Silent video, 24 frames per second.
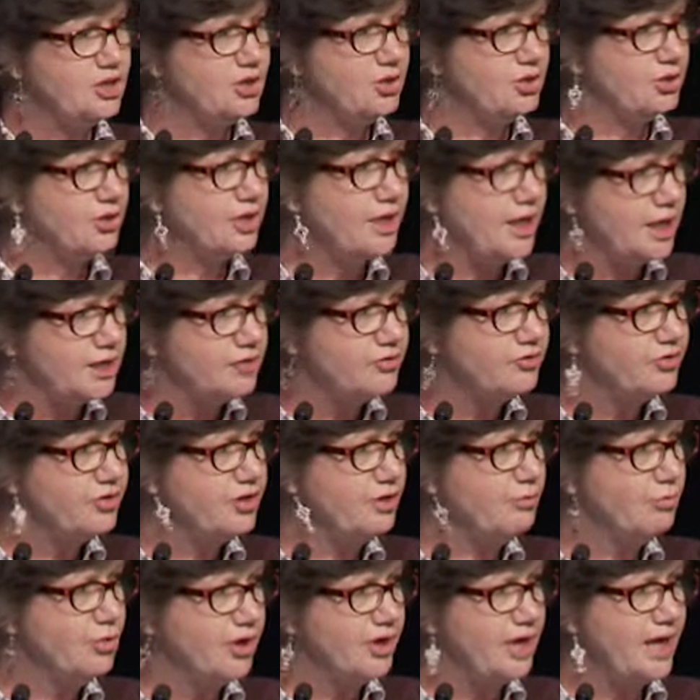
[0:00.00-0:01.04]
to her
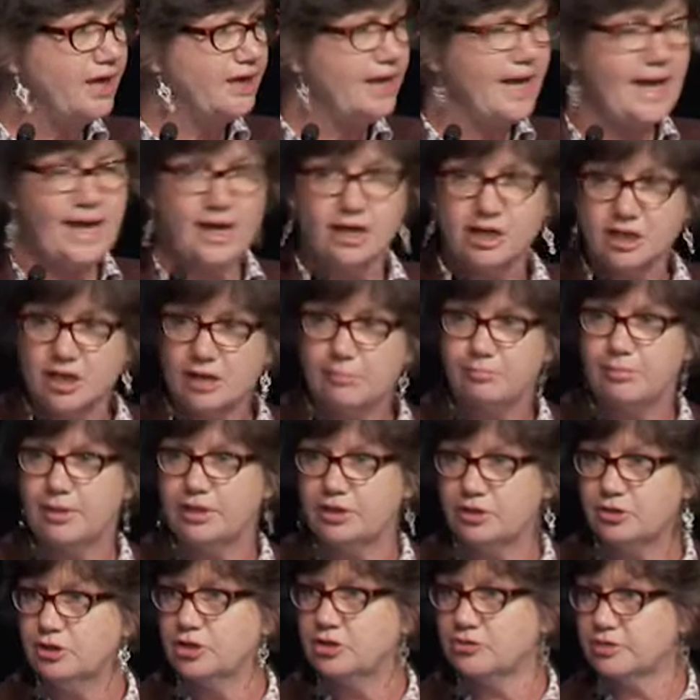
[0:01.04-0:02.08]
country and work out how to get
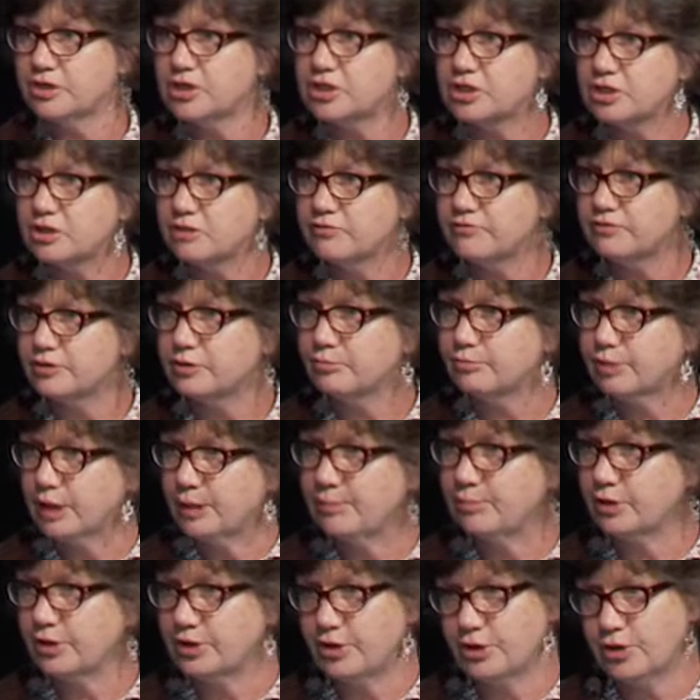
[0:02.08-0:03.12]
better nutrition for
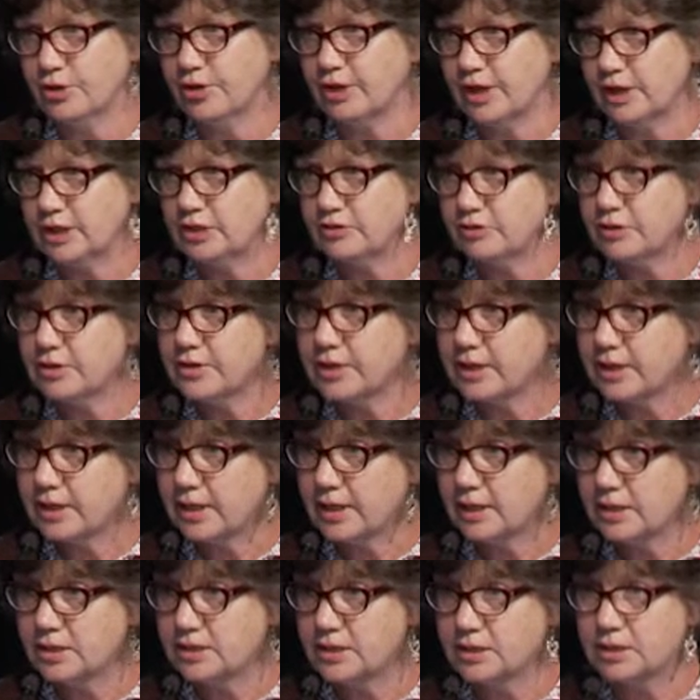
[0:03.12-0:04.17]
people in her country, the
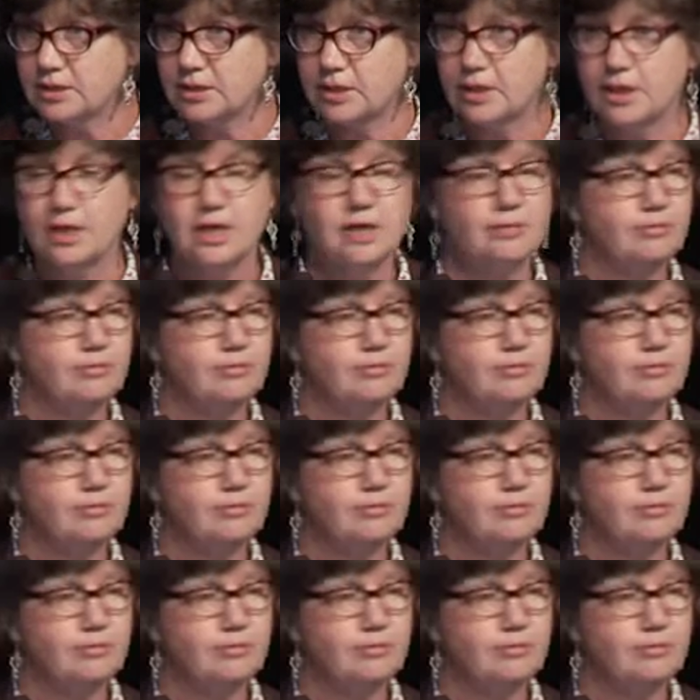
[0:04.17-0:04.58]
kids,